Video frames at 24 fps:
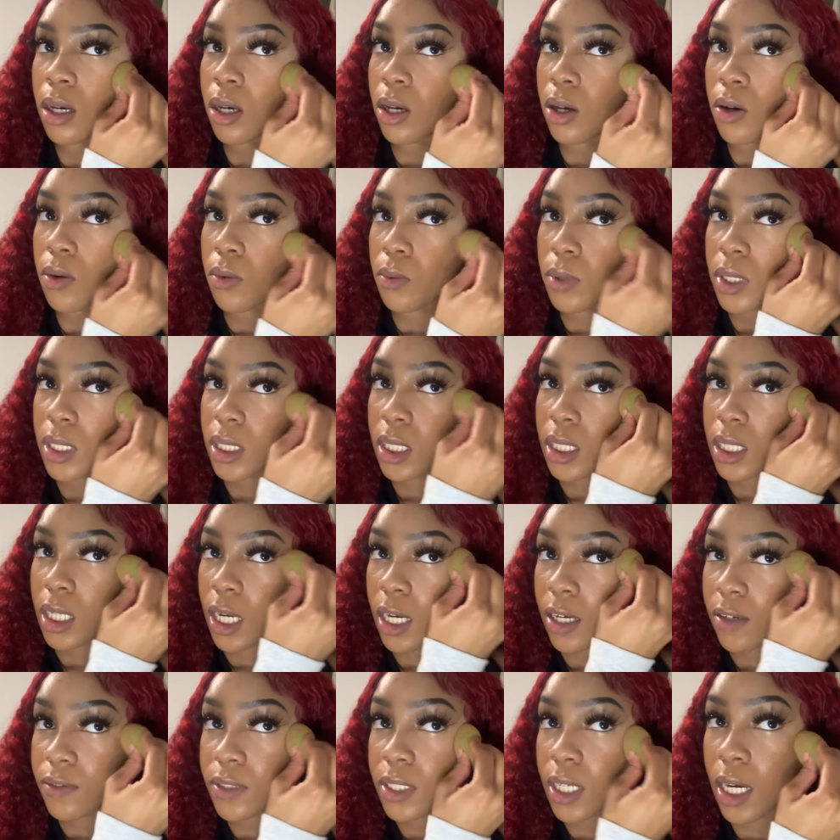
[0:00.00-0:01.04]
we didn't
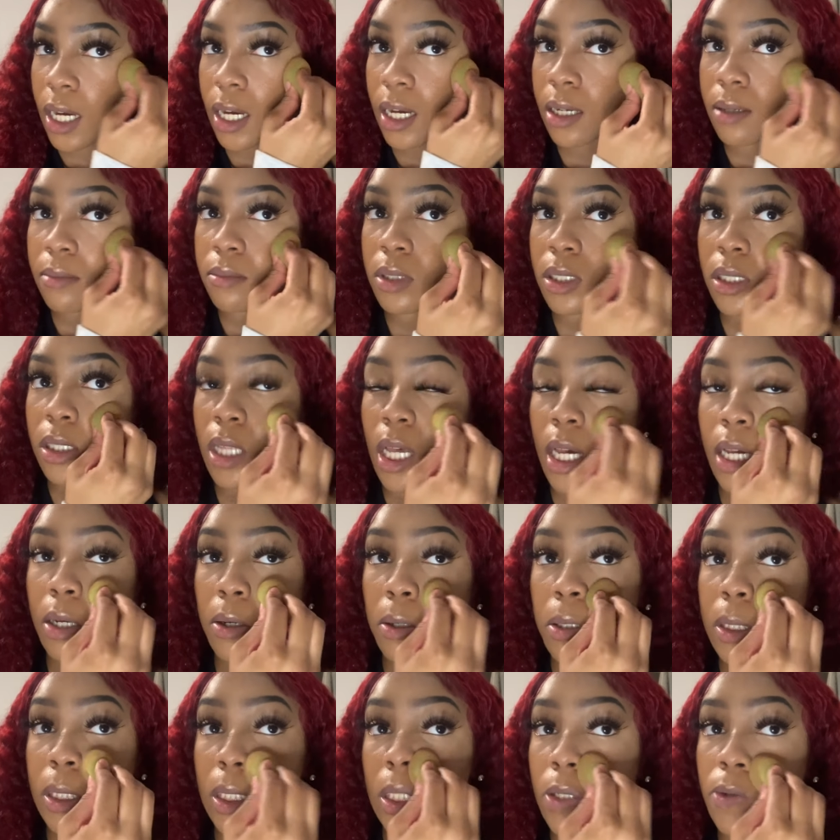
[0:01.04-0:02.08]
have time to like
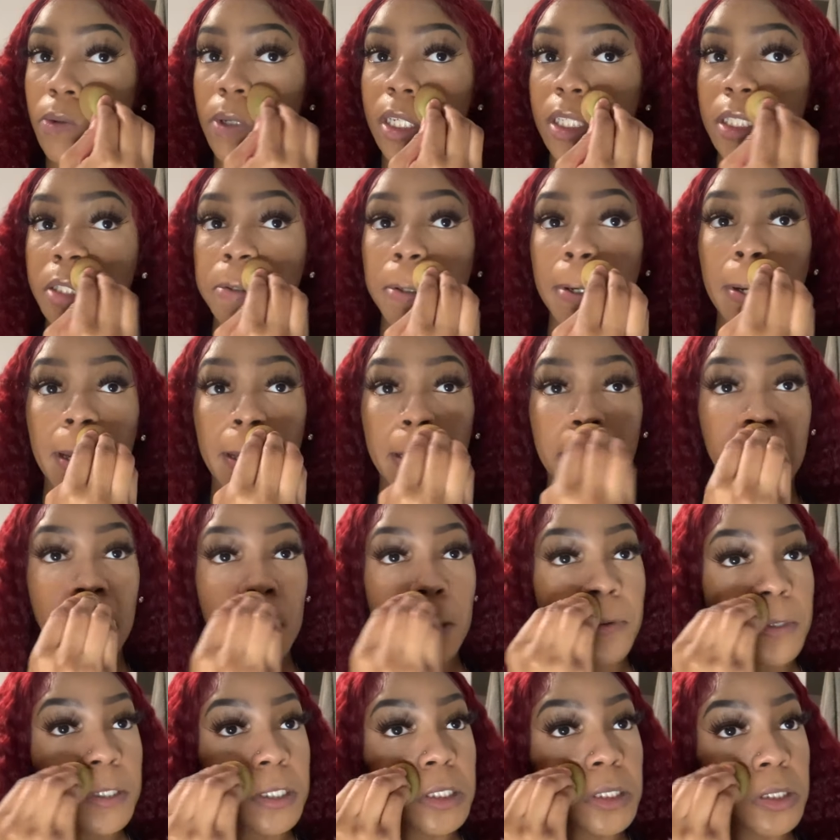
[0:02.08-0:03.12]
go to the restaurant that
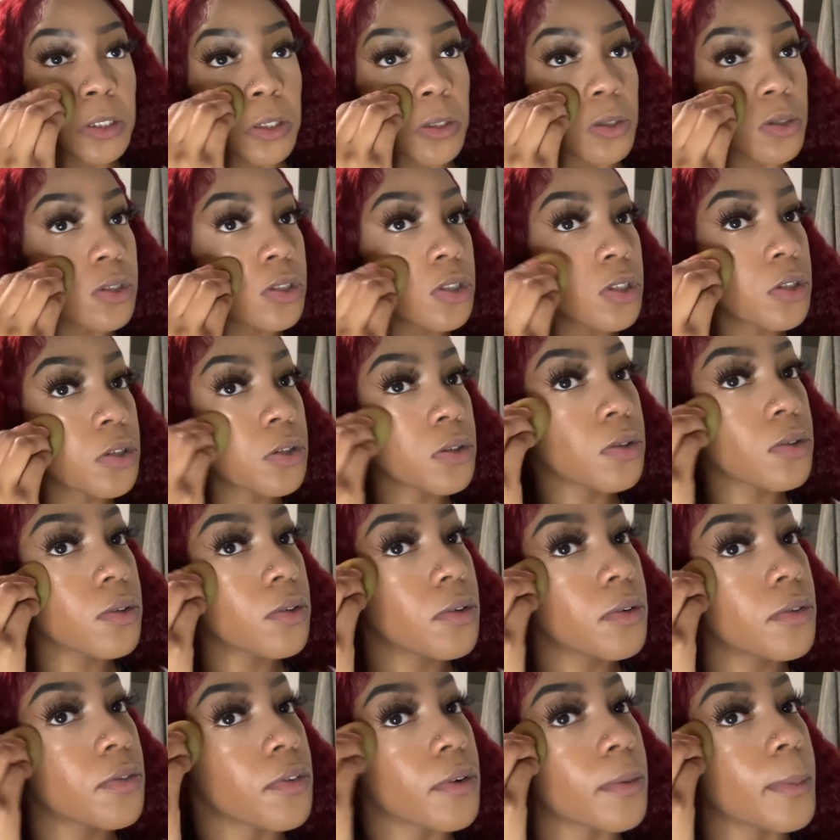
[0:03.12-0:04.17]
I wanted to go to
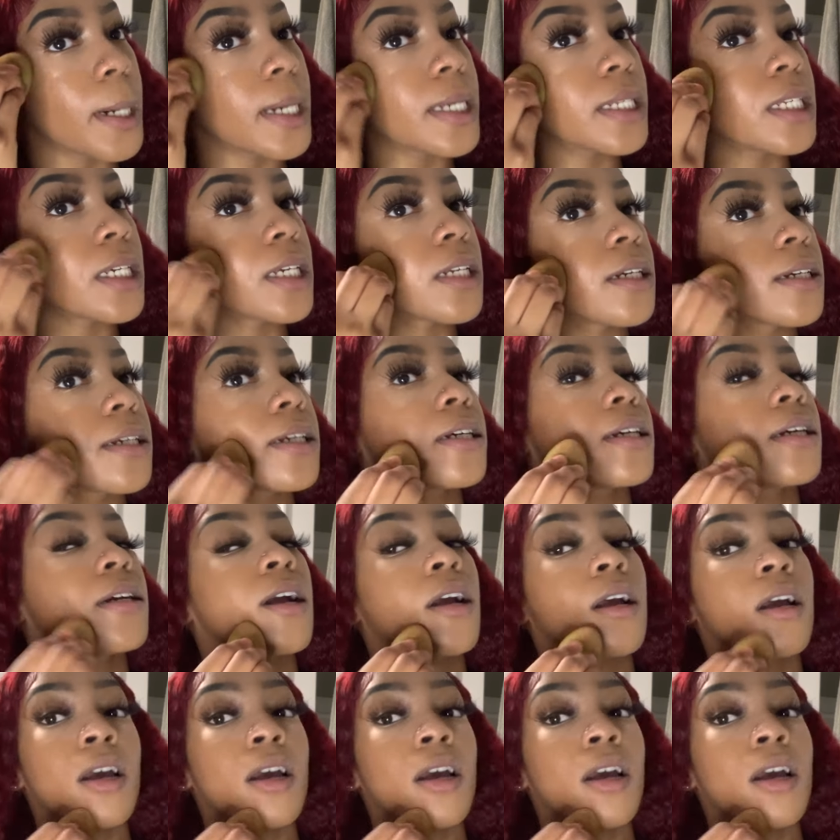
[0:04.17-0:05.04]
for my dinner.